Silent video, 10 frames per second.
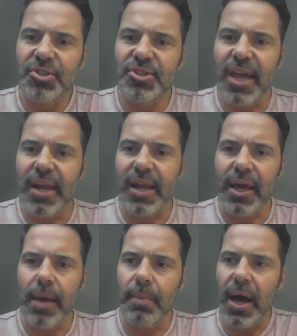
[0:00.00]
you said, like
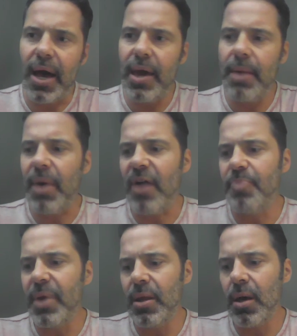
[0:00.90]
I've
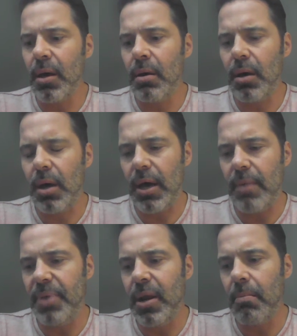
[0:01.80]
been a
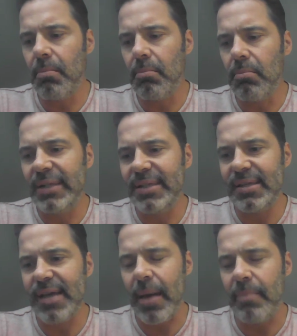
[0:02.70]

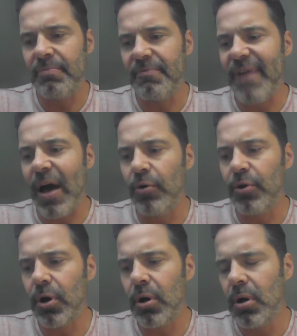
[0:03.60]
multi-time
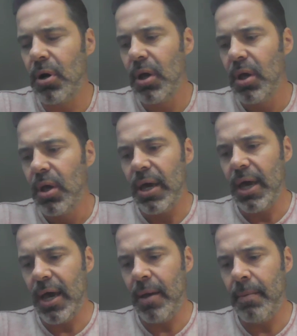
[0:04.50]
founder
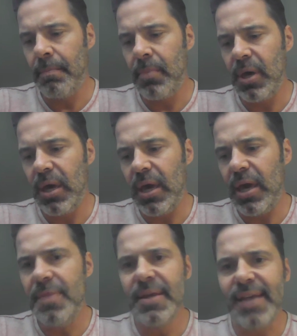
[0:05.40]

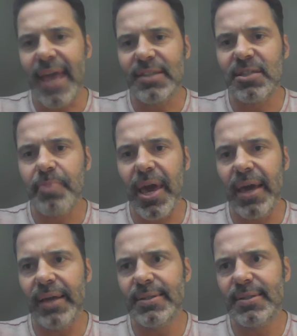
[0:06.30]
in the tech
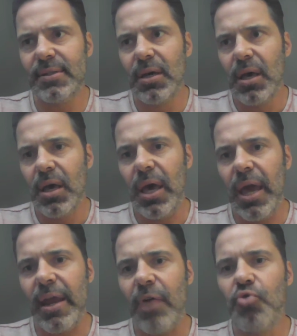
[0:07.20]
space,
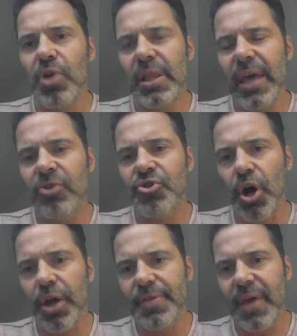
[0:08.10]
and I really
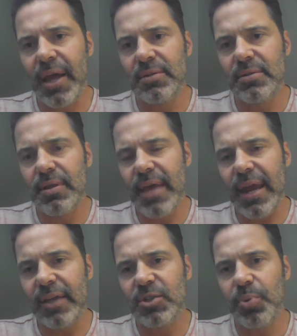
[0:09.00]
enjoyed that
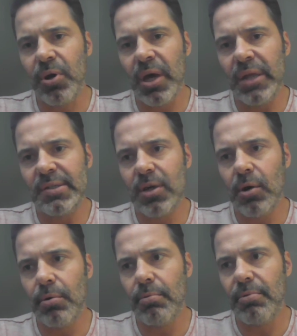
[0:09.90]
experience.
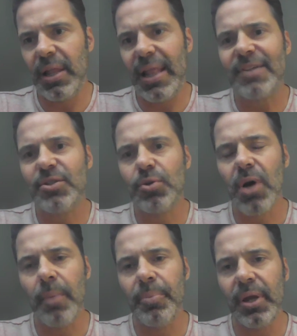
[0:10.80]
So the last two
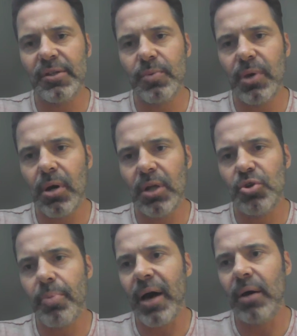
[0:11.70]
companies, we got
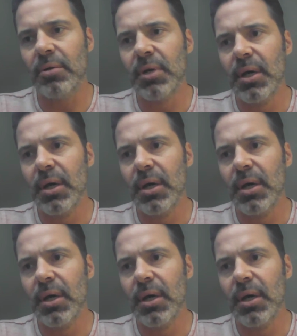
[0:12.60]
to about